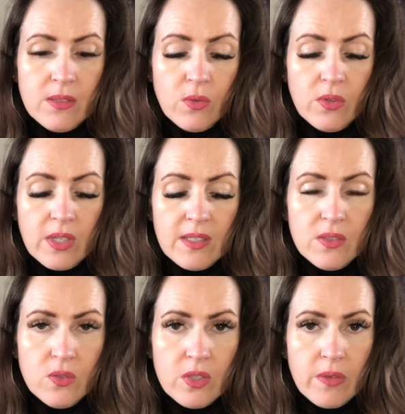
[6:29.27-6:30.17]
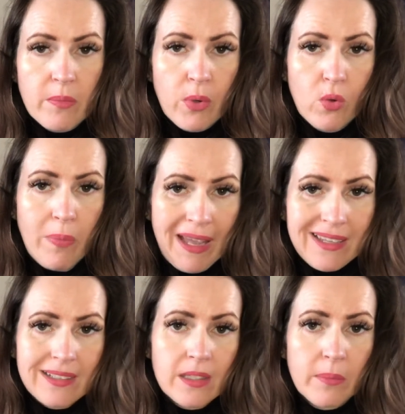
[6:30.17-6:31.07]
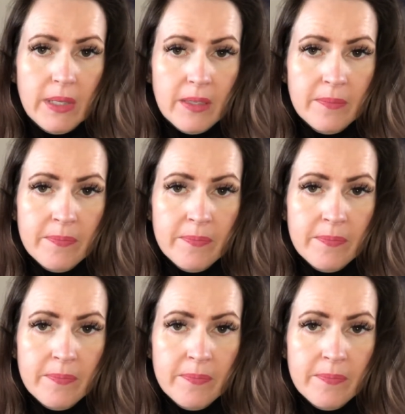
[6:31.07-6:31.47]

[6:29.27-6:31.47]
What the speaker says: or things you're doing, pull back a little bit.